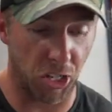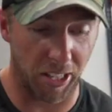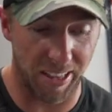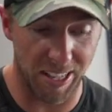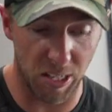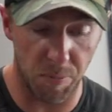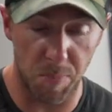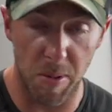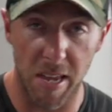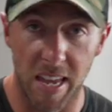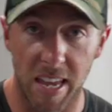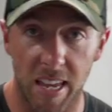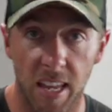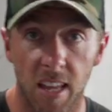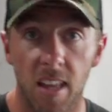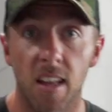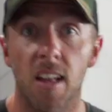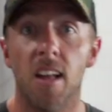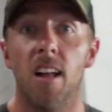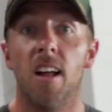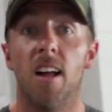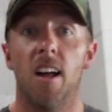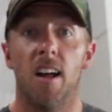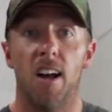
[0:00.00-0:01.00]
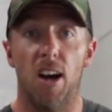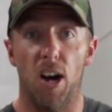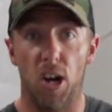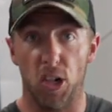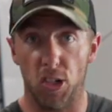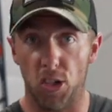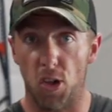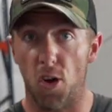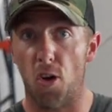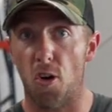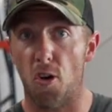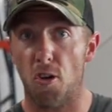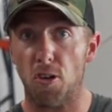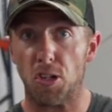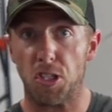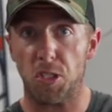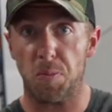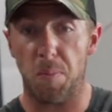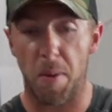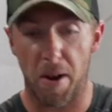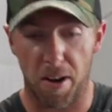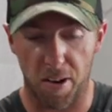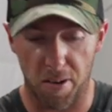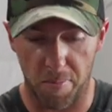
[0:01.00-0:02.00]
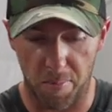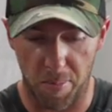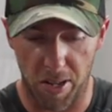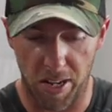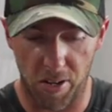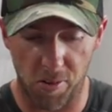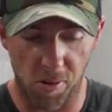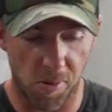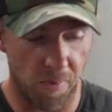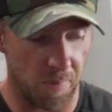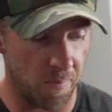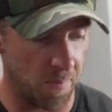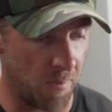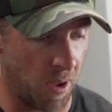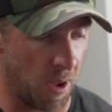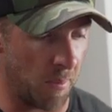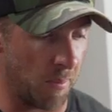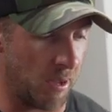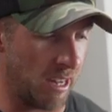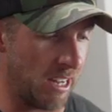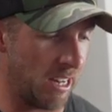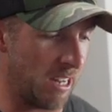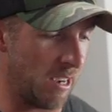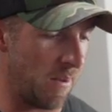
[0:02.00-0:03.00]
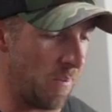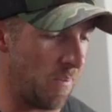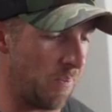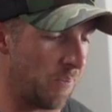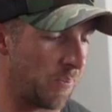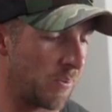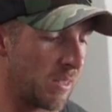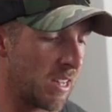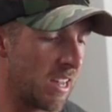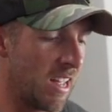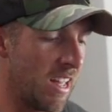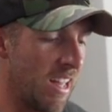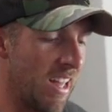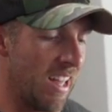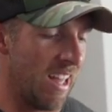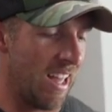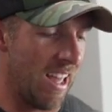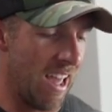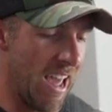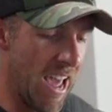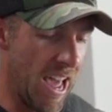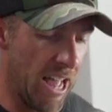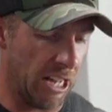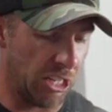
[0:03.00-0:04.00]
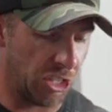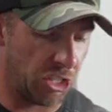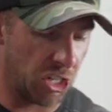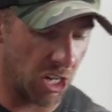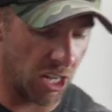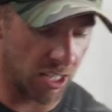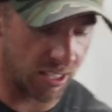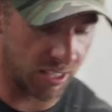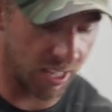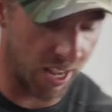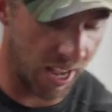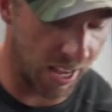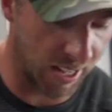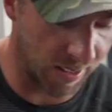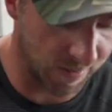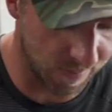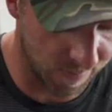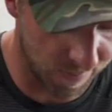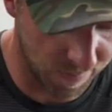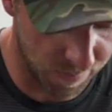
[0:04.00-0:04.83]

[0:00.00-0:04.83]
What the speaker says: like this being a large as compared to a medium, it just like